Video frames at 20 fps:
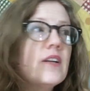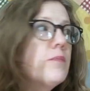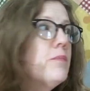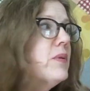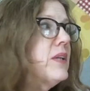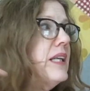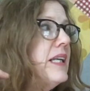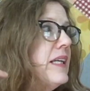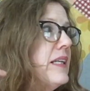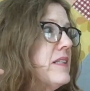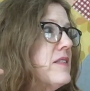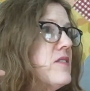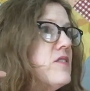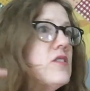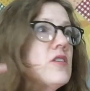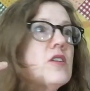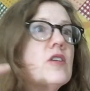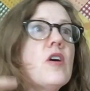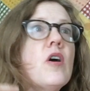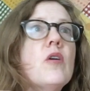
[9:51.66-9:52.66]

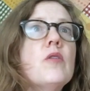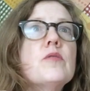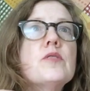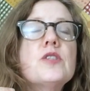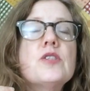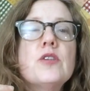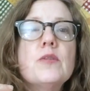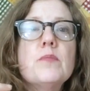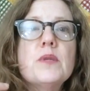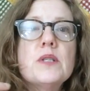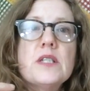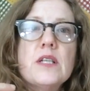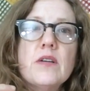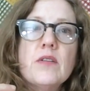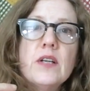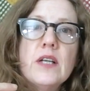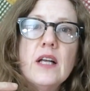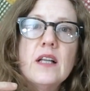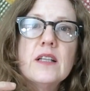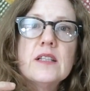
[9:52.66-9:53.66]
Please go to
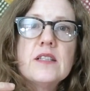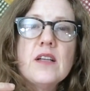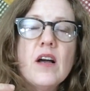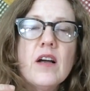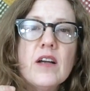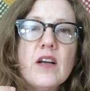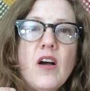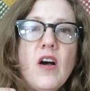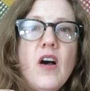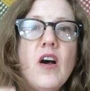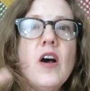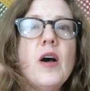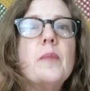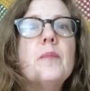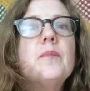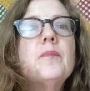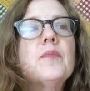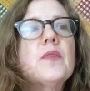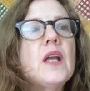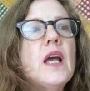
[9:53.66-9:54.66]

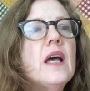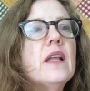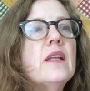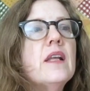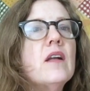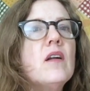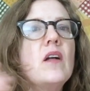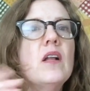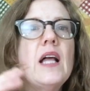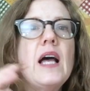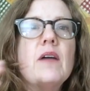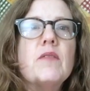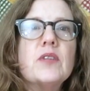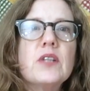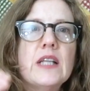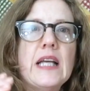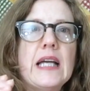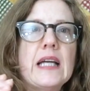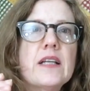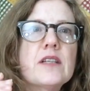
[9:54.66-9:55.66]
materiella.com, and then I'll have
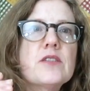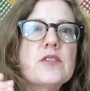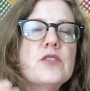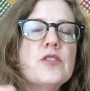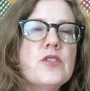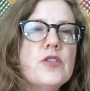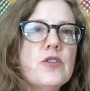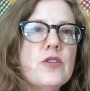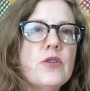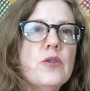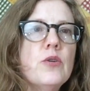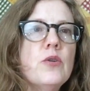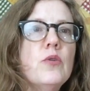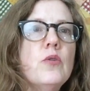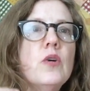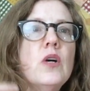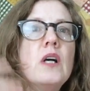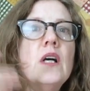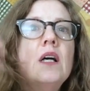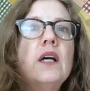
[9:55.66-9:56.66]
links
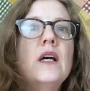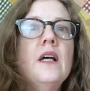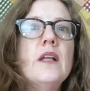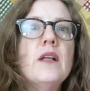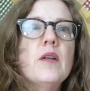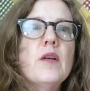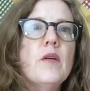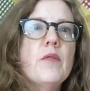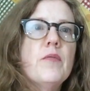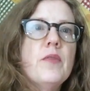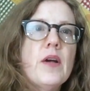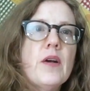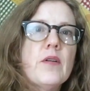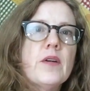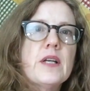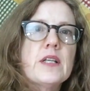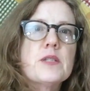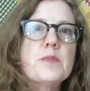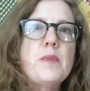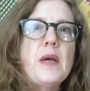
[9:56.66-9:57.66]
to the
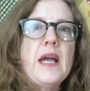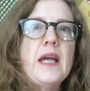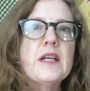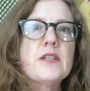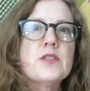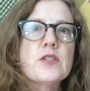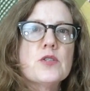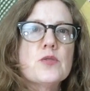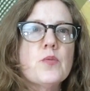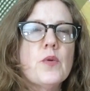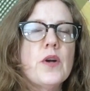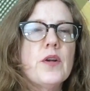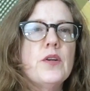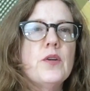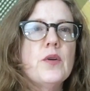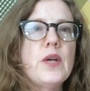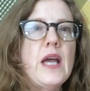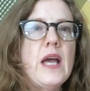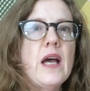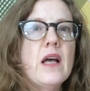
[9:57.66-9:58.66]
various pages where
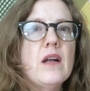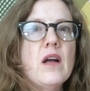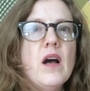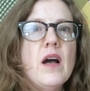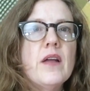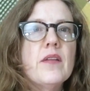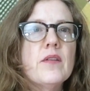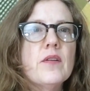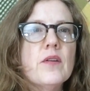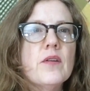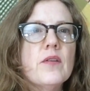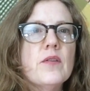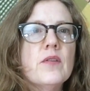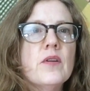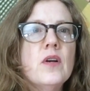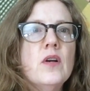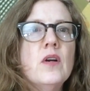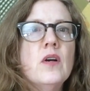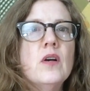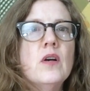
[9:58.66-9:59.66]
you can either
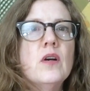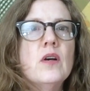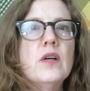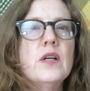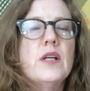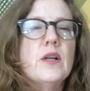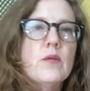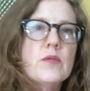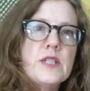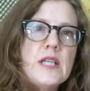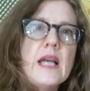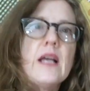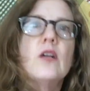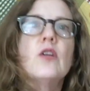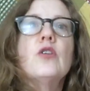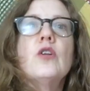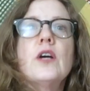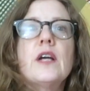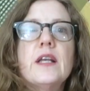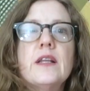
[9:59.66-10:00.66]
take a
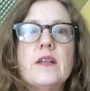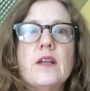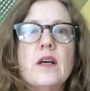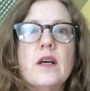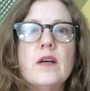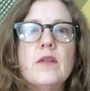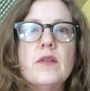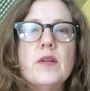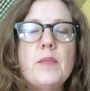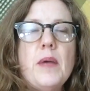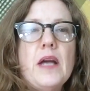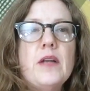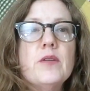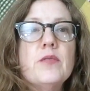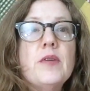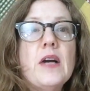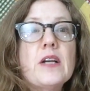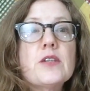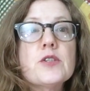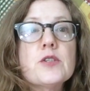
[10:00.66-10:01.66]
look at the
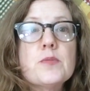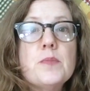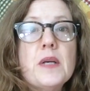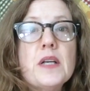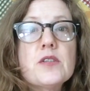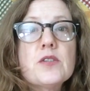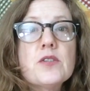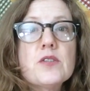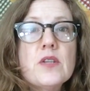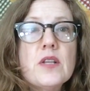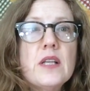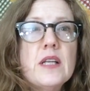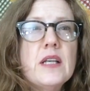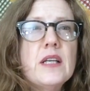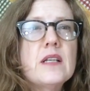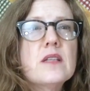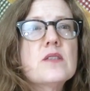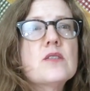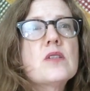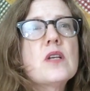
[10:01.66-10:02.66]
manufacturer's pictures of
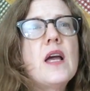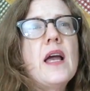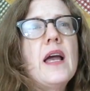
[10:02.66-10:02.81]
these.